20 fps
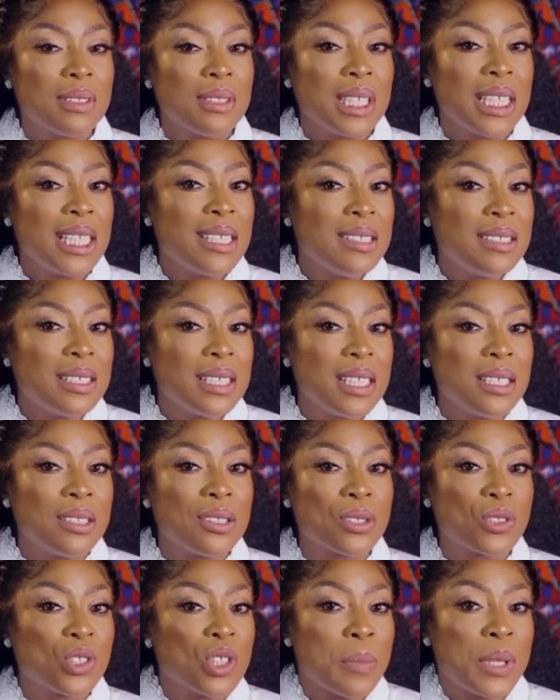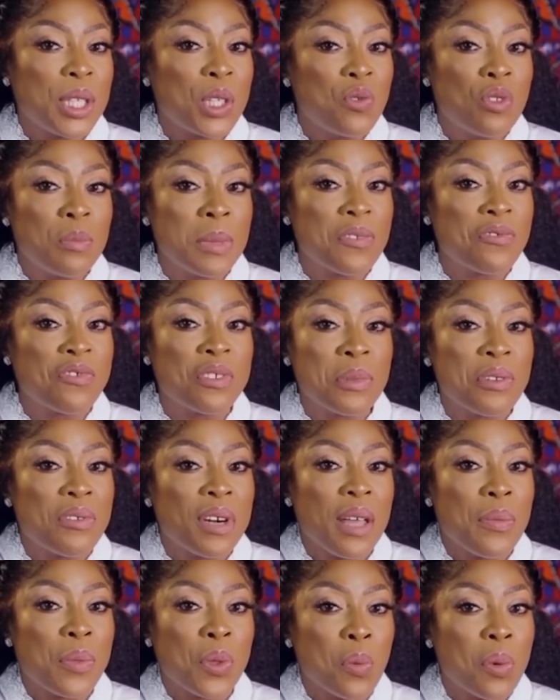Indeed, so many women from
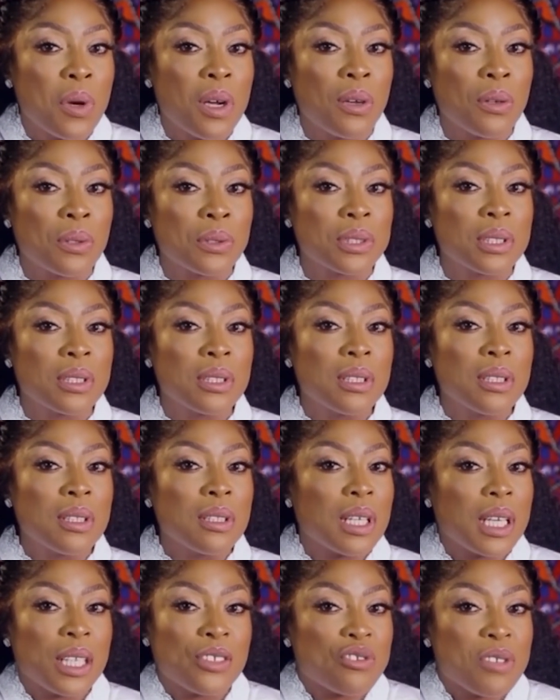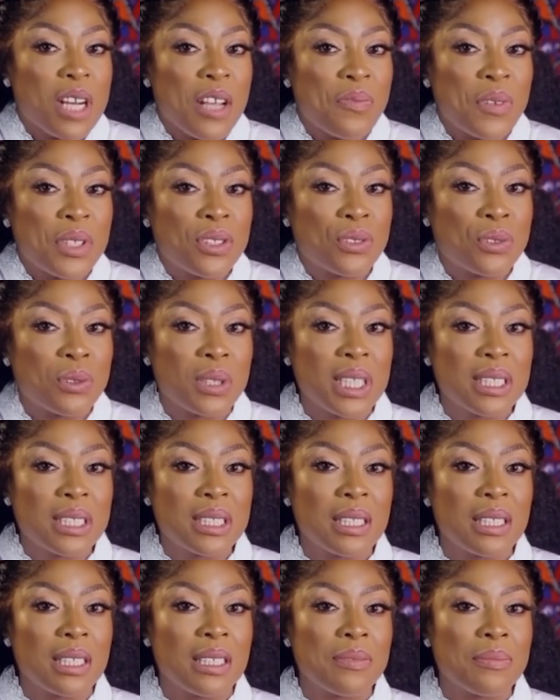around the world are trafficked to
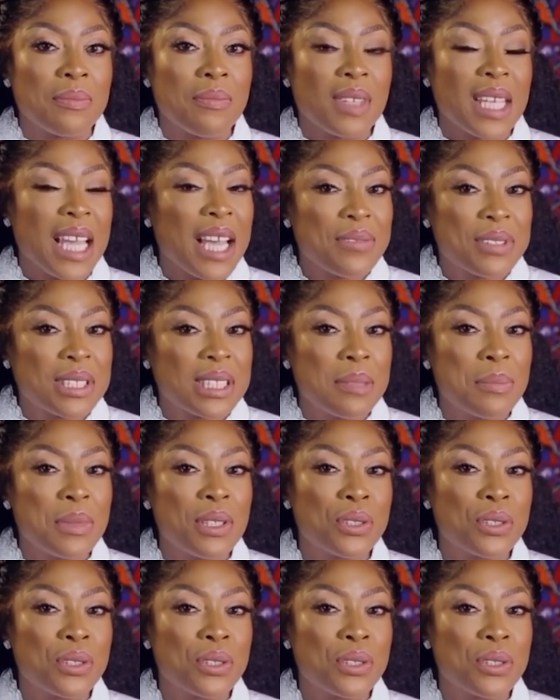Italy, have similar